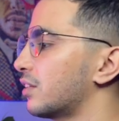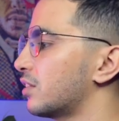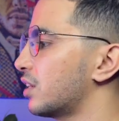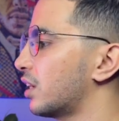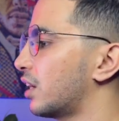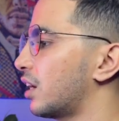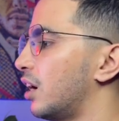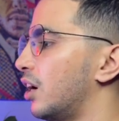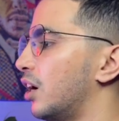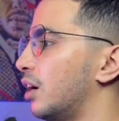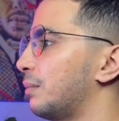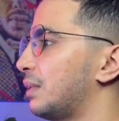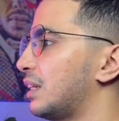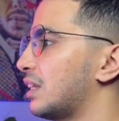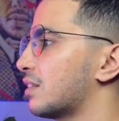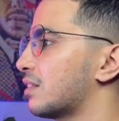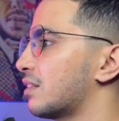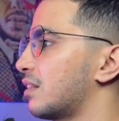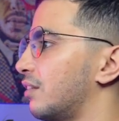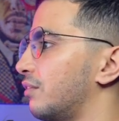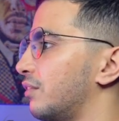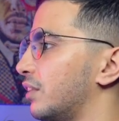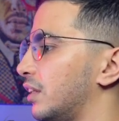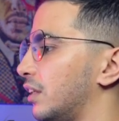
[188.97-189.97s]
check out how many
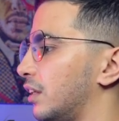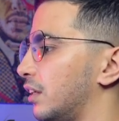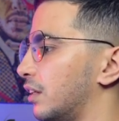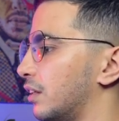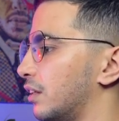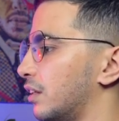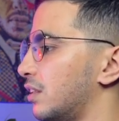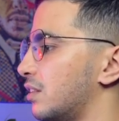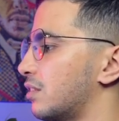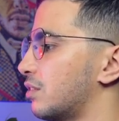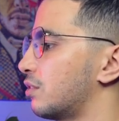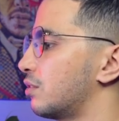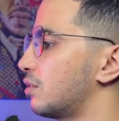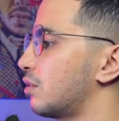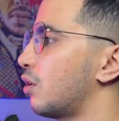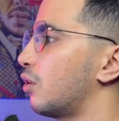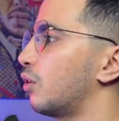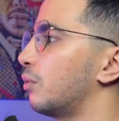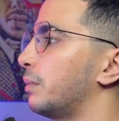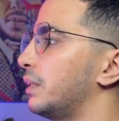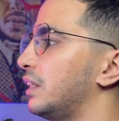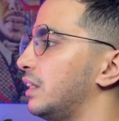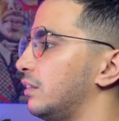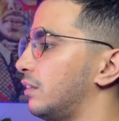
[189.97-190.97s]
stuff in here. It's so
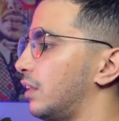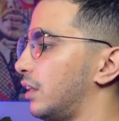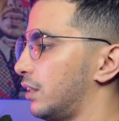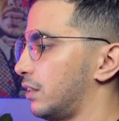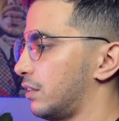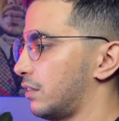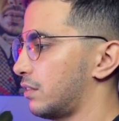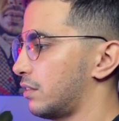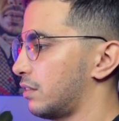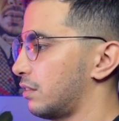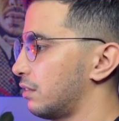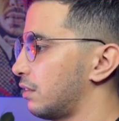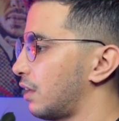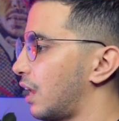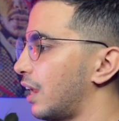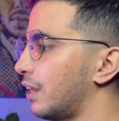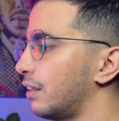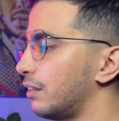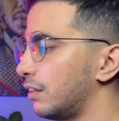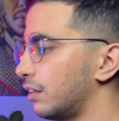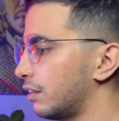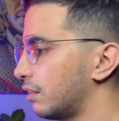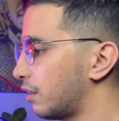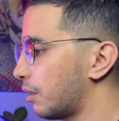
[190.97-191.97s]
many things. And I
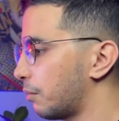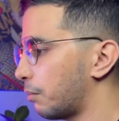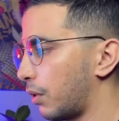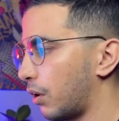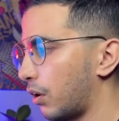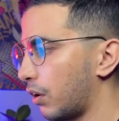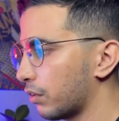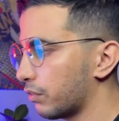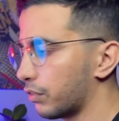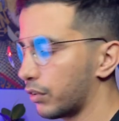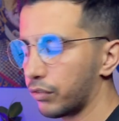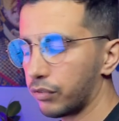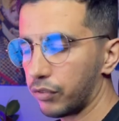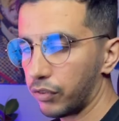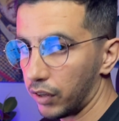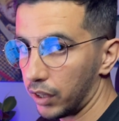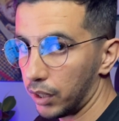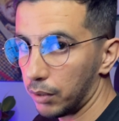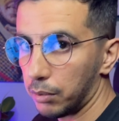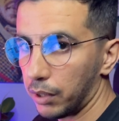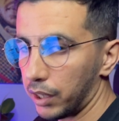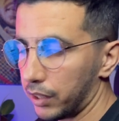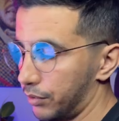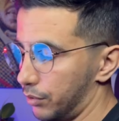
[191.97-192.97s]
did them all for free,
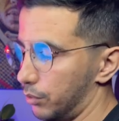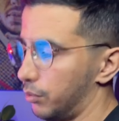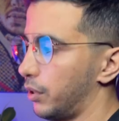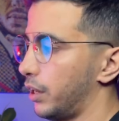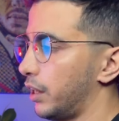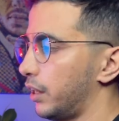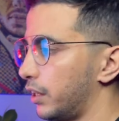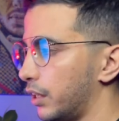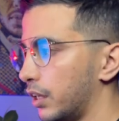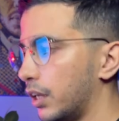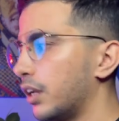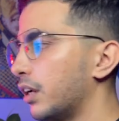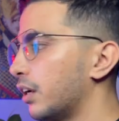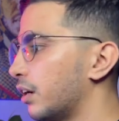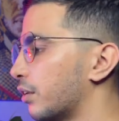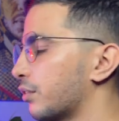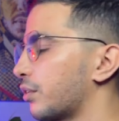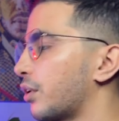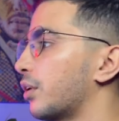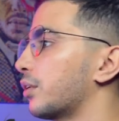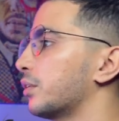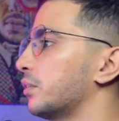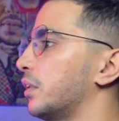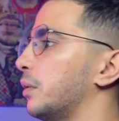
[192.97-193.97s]
by the way, and
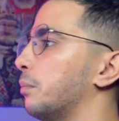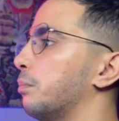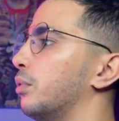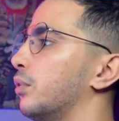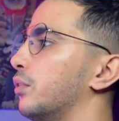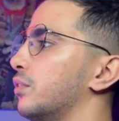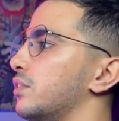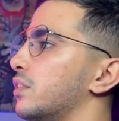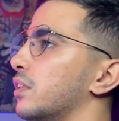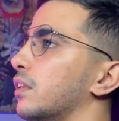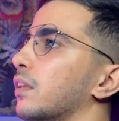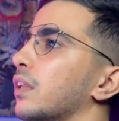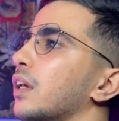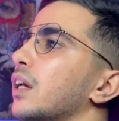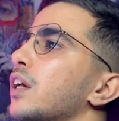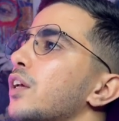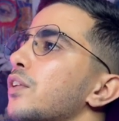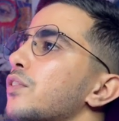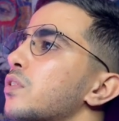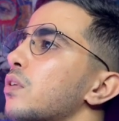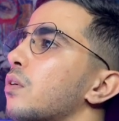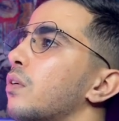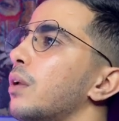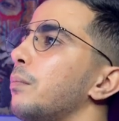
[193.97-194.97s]
already posted.
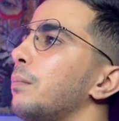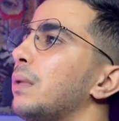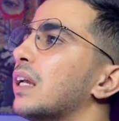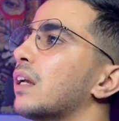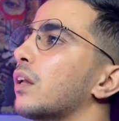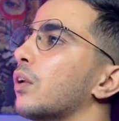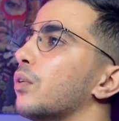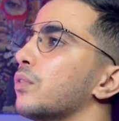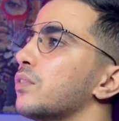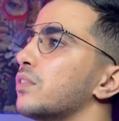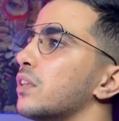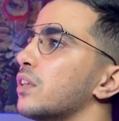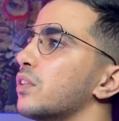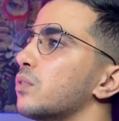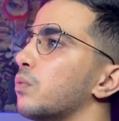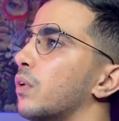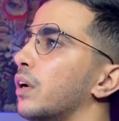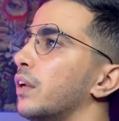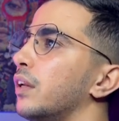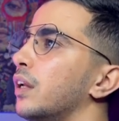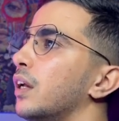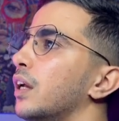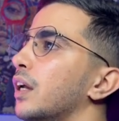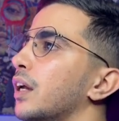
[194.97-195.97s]
So let me close this
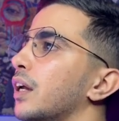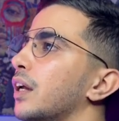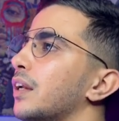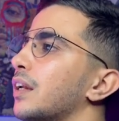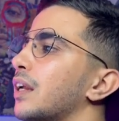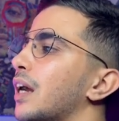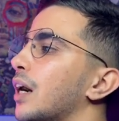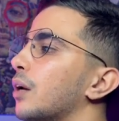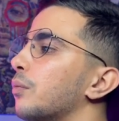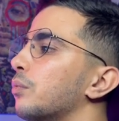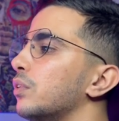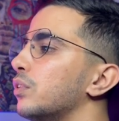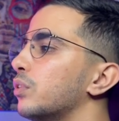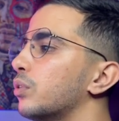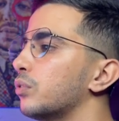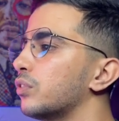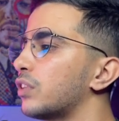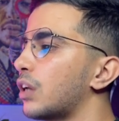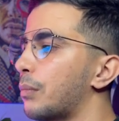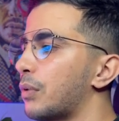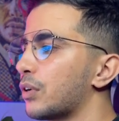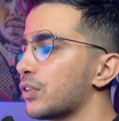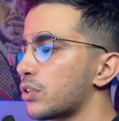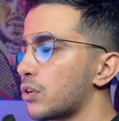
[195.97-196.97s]
one and I will do
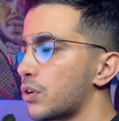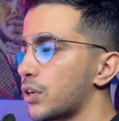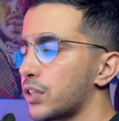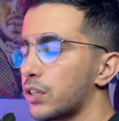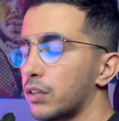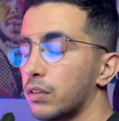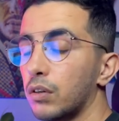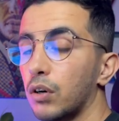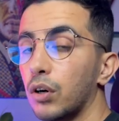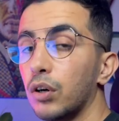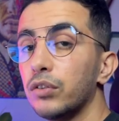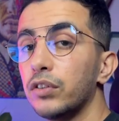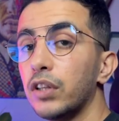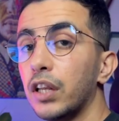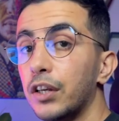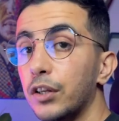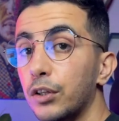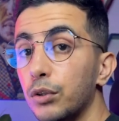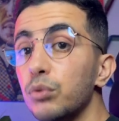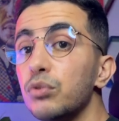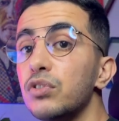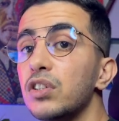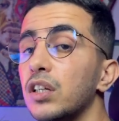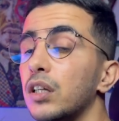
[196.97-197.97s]
demonstration on the
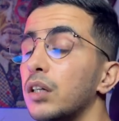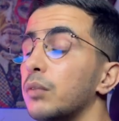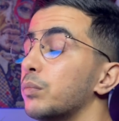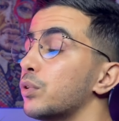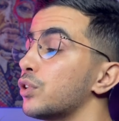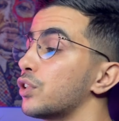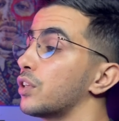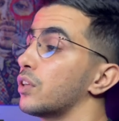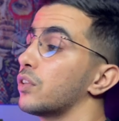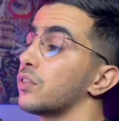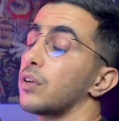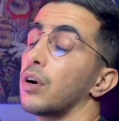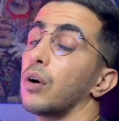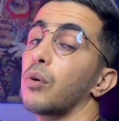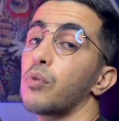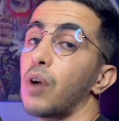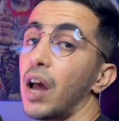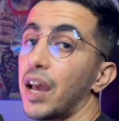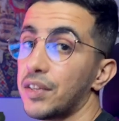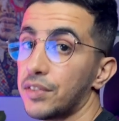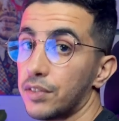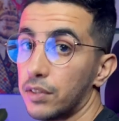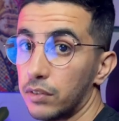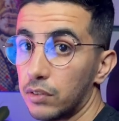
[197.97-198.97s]
new team, which is
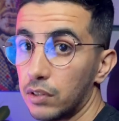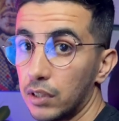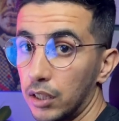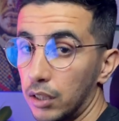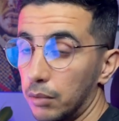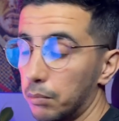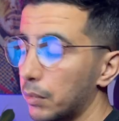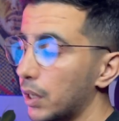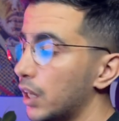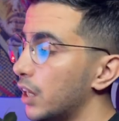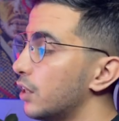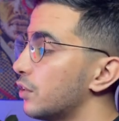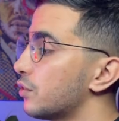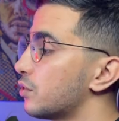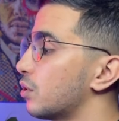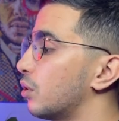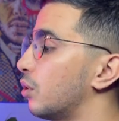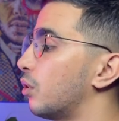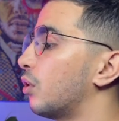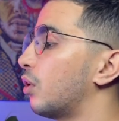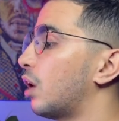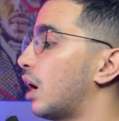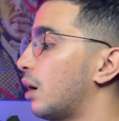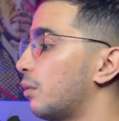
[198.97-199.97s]
Horizon team.
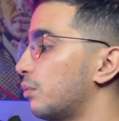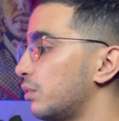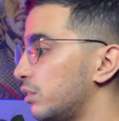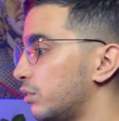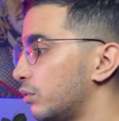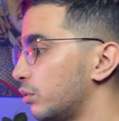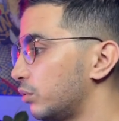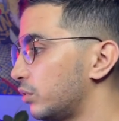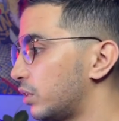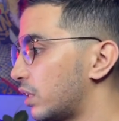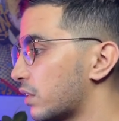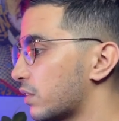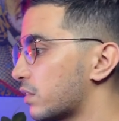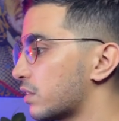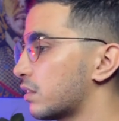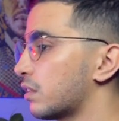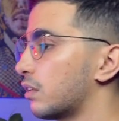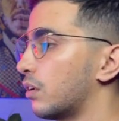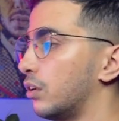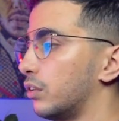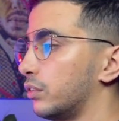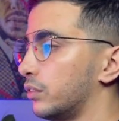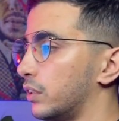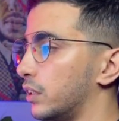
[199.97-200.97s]
So I will do this
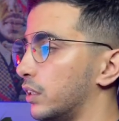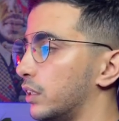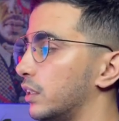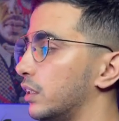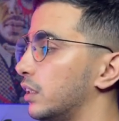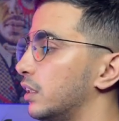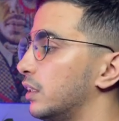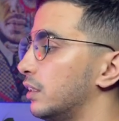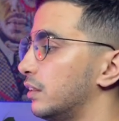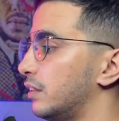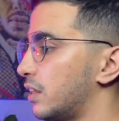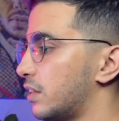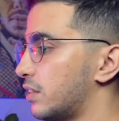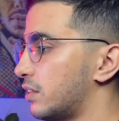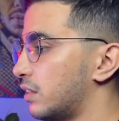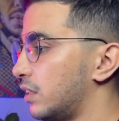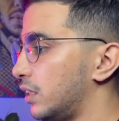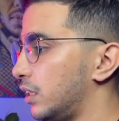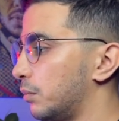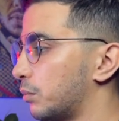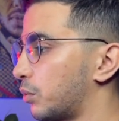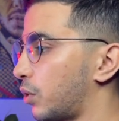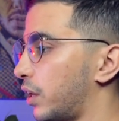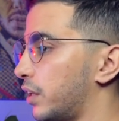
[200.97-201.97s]
on this
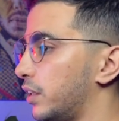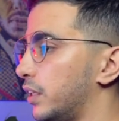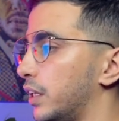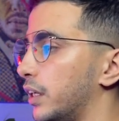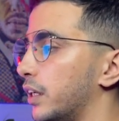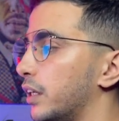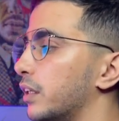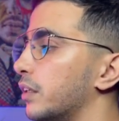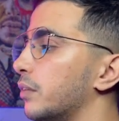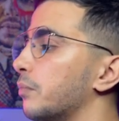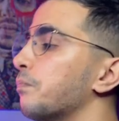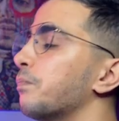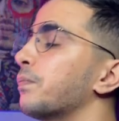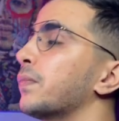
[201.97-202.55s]
team right here.